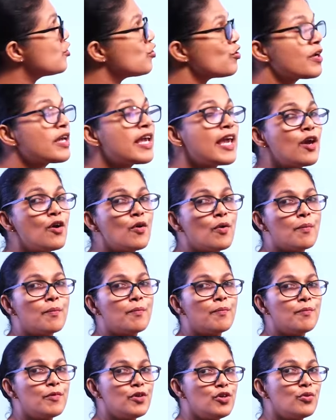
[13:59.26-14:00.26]
to cube,
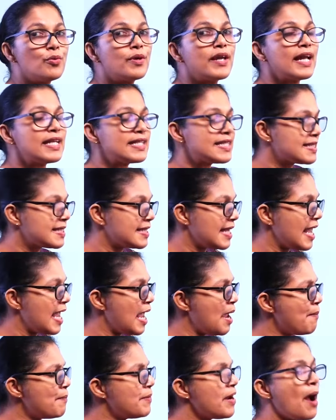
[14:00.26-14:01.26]
you get
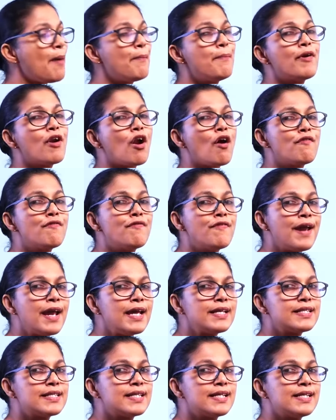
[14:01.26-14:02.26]
same number of
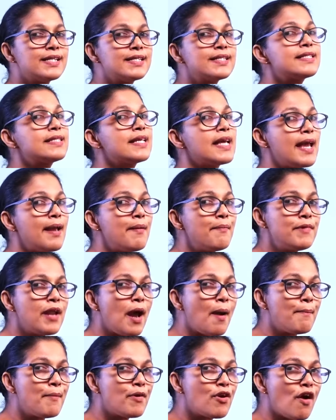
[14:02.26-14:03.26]
faces, same
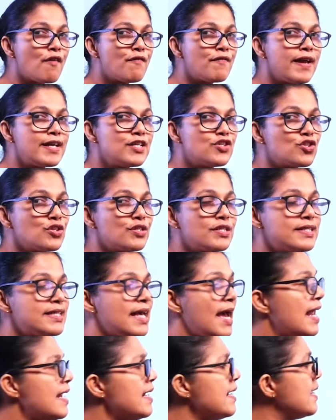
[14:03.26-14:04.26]
number of edges
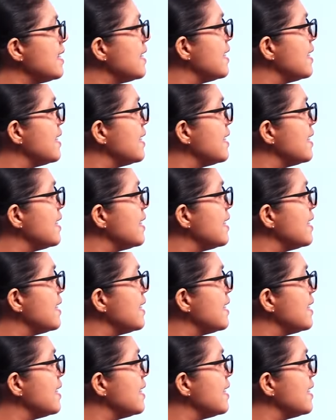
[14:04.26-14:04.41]
and